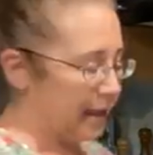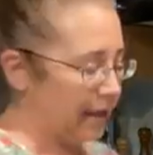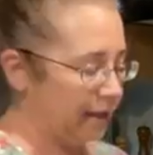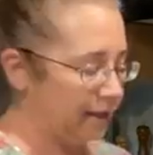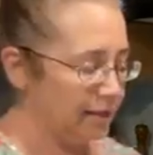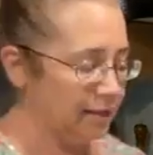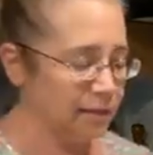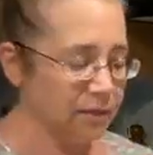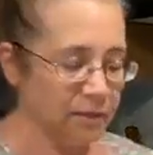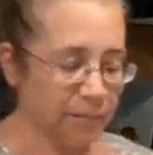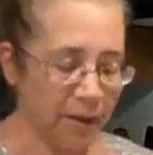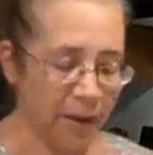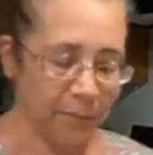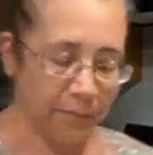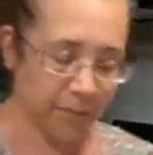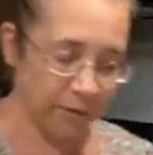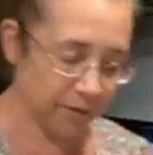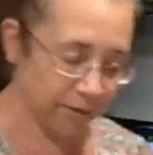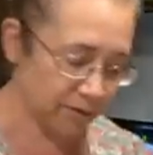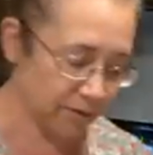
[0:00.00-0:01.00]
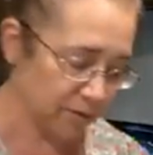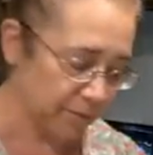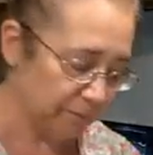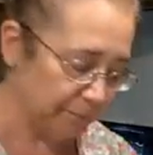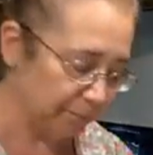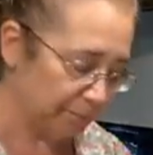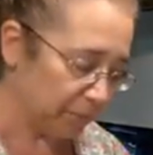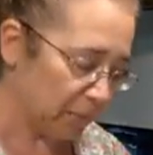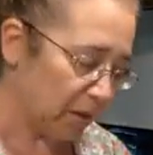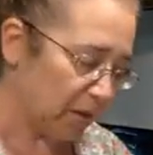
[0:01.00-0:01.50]
and these peppers.
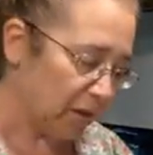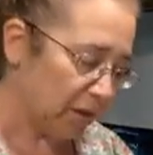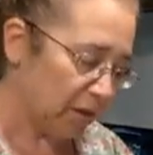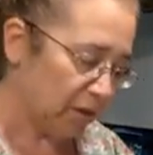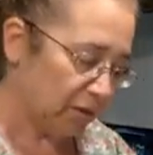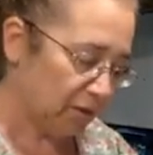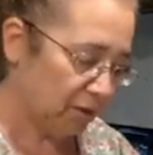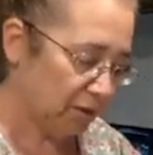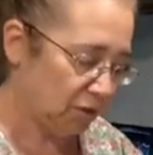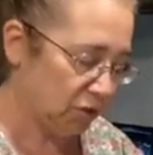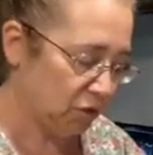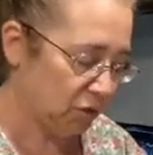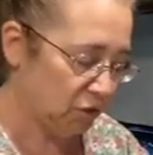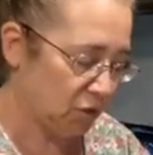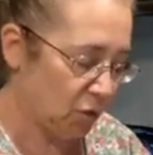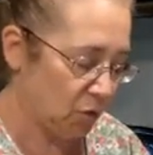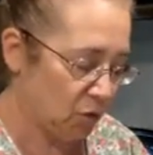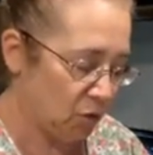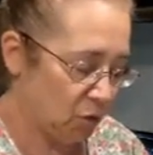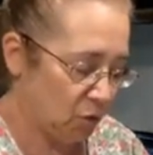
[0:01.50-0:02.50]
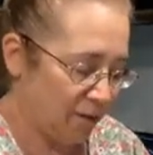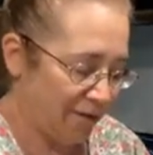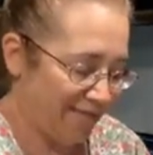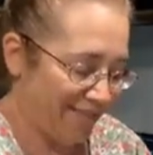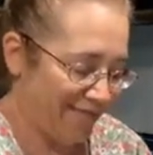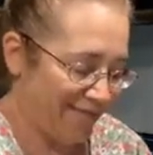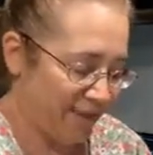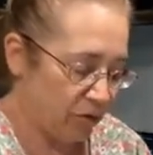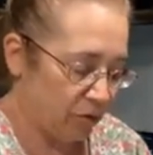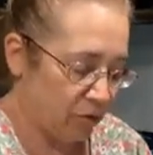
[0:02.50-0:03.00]
So
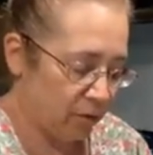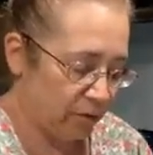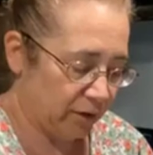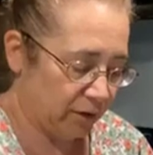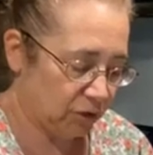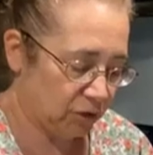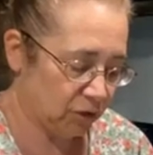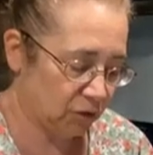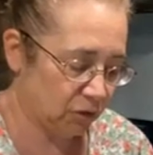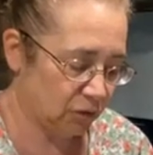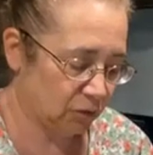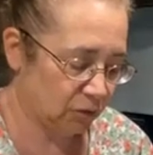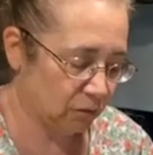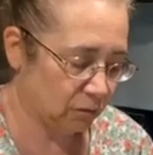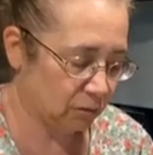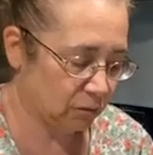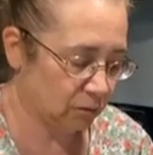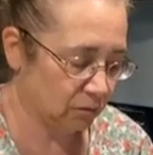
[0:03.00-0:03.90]
they're going to,